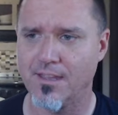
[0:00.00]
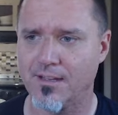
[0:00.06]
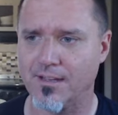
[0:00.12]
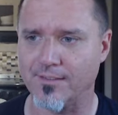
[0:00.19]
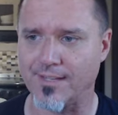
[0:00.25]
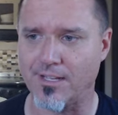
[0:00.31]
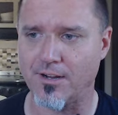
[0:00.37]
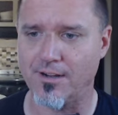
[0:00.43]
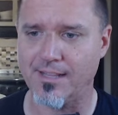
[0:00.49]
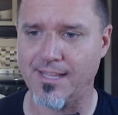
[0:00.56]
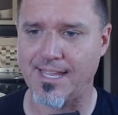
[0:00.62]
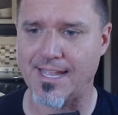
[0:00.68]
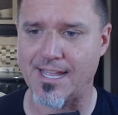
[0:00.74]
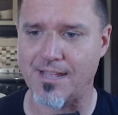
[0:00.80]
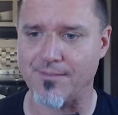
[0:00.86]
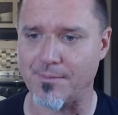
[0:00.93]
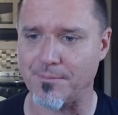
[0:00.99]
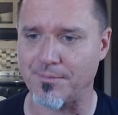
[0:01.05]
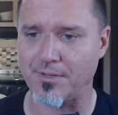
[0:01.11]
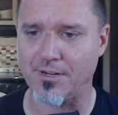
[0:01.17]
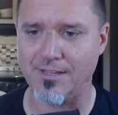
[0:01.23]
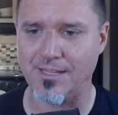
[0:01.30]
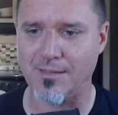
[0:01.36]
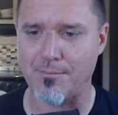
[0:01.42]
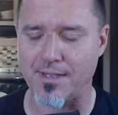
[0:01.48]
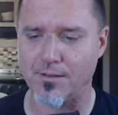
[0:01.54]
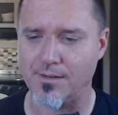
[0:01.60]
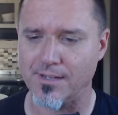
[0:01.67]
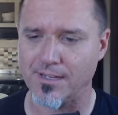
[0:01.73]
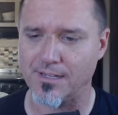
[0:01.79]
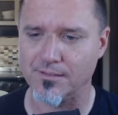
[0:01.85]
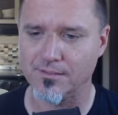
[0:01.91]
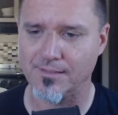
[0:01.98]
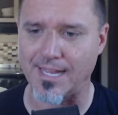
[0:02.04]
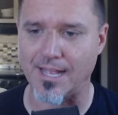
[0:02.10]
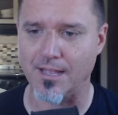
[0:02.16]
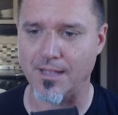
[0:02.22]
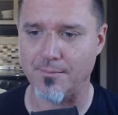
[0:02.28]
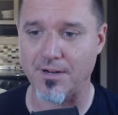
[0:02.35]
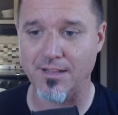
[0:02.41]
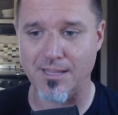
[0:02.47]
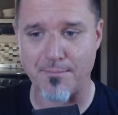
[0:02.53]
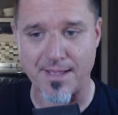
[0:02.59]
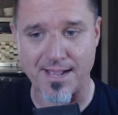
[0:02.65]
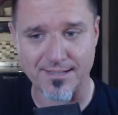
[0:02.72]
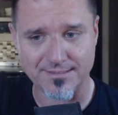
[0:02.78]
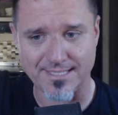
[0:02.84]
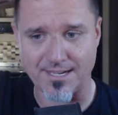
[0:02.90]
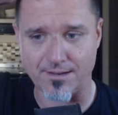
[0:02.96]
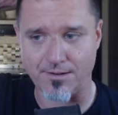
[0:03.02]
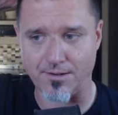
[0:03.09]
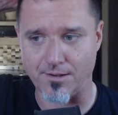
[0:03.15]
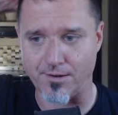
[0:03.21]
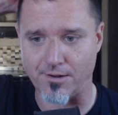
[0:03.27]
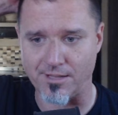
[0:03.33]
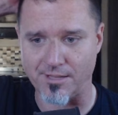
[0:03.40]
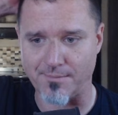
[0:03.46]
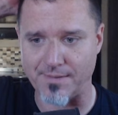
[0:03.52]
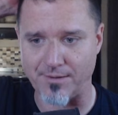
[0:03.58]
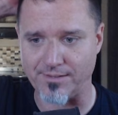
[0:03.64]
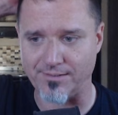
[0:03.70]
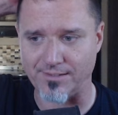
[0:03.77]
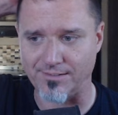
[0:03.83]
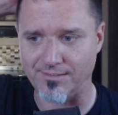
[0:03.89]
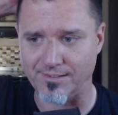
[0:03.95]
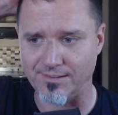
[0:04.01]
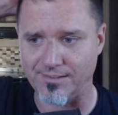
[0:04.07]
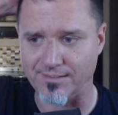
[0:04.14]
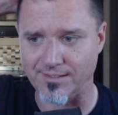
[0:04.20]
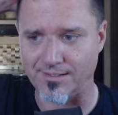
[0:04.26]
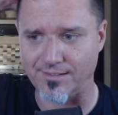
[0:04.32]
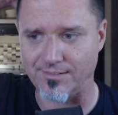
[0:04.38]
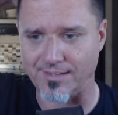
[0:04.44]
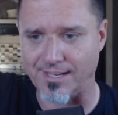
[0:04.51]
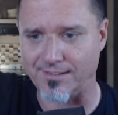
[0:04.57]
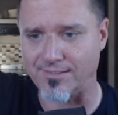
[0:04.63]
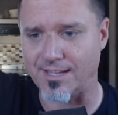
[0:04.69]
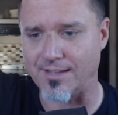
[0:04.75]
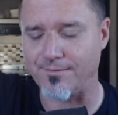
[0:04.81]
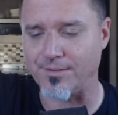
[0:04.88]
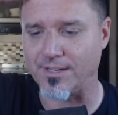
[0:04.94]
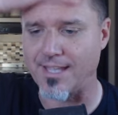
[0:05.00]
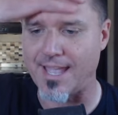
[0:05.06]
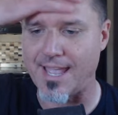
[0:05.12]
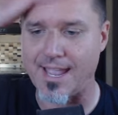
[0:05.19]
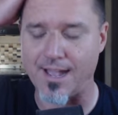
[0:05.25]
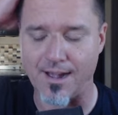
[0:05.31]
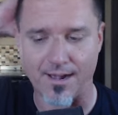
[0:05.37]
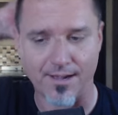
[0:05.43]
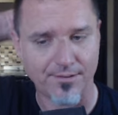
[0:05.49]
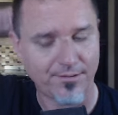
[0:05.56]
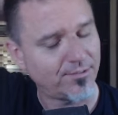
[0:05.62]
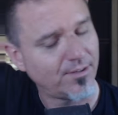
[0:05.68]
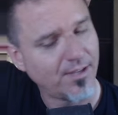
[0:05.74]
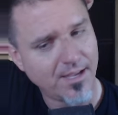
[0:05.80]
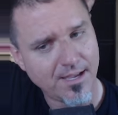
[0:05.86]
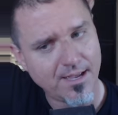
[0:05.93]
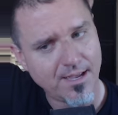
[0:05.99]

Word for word: Because I currently have, I'm currently, well, yeah, I'm currently maxed out on all of my resistances except for Chaos.